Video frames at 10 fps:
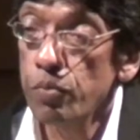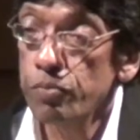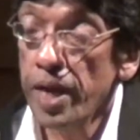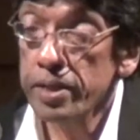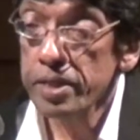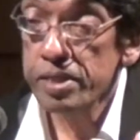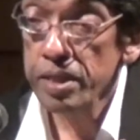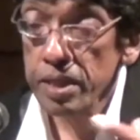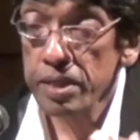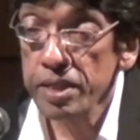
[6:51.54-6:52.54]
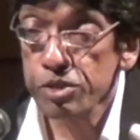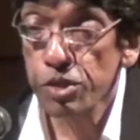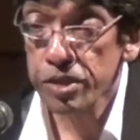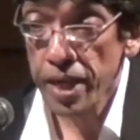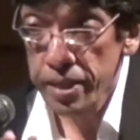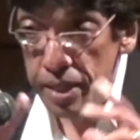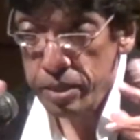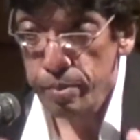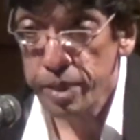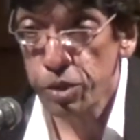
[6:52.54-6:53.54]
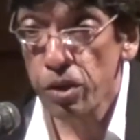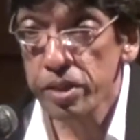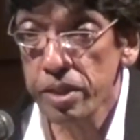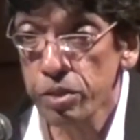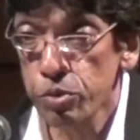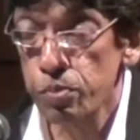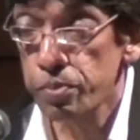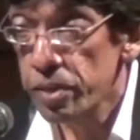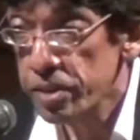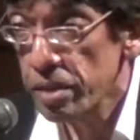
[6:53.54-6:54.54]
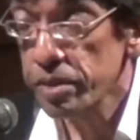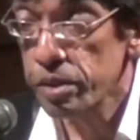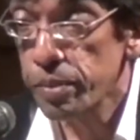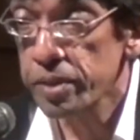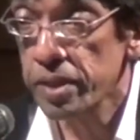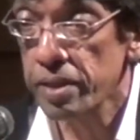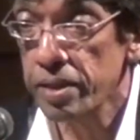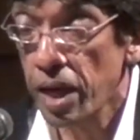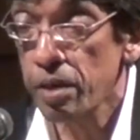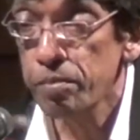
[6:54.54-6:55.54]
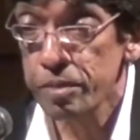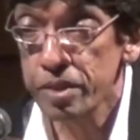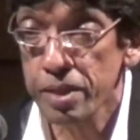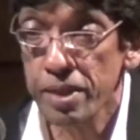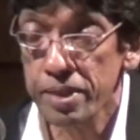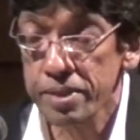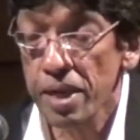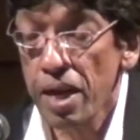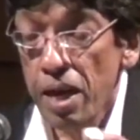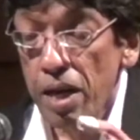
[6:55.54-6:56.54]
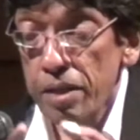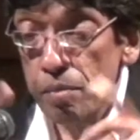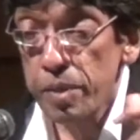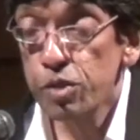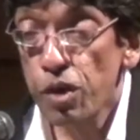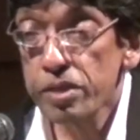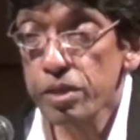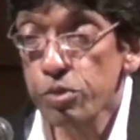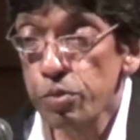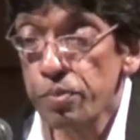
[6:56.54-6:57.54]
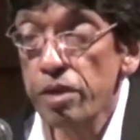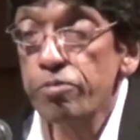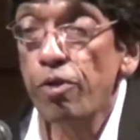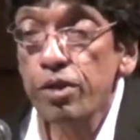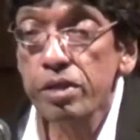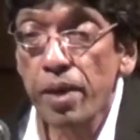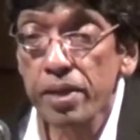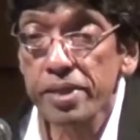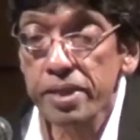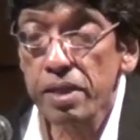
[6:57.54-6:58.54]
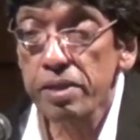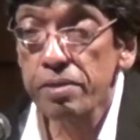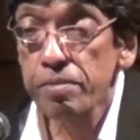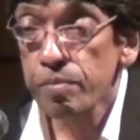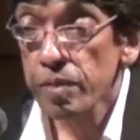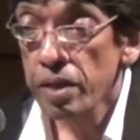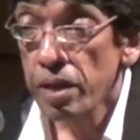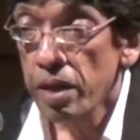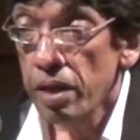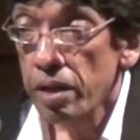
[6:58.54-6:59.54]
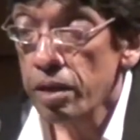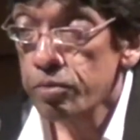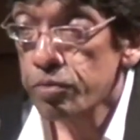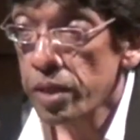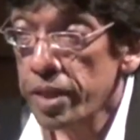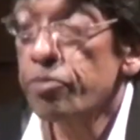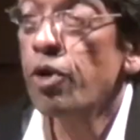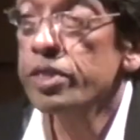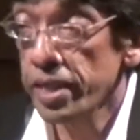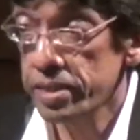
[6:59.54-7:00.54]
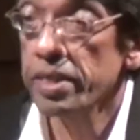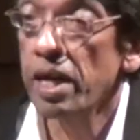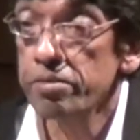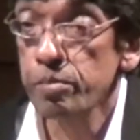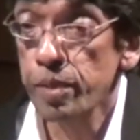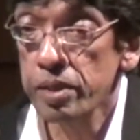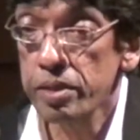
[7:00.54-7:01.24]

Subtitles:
Where the Sinhalese society, that's the majority group, the 70%, I am Sinhalese. The majority group, they fought among each other. They fought against the government,